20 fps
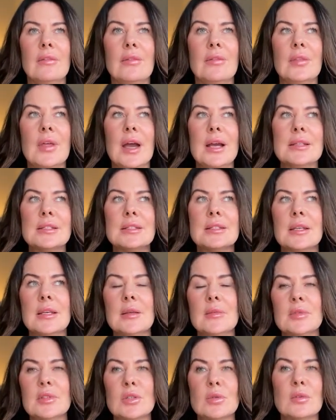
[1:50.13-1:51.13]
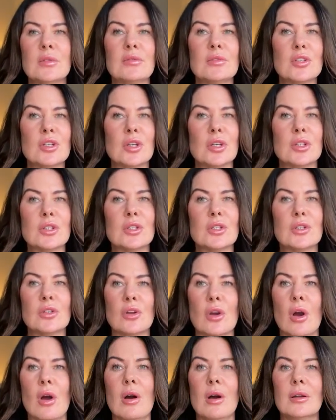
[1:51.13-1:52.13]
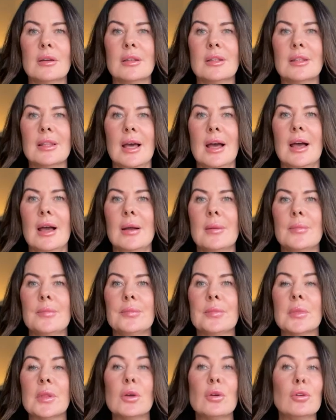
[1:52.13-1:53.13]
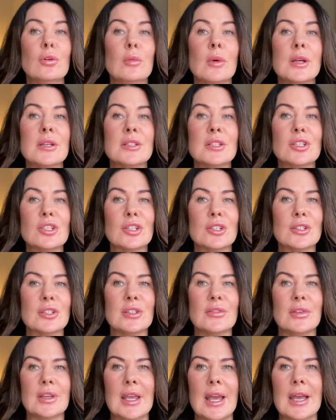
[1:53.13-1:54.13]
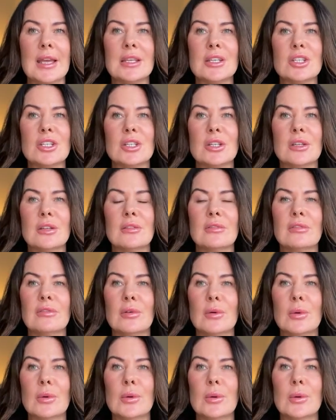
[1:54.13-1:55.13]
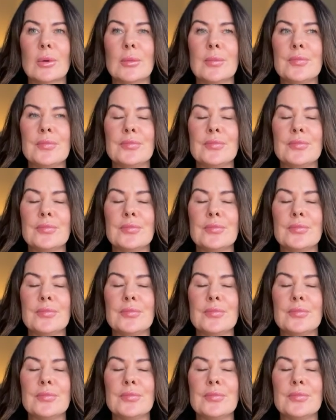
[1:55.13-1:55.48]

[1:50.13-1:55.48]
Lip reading: That seems to have just gone. That almost the justification for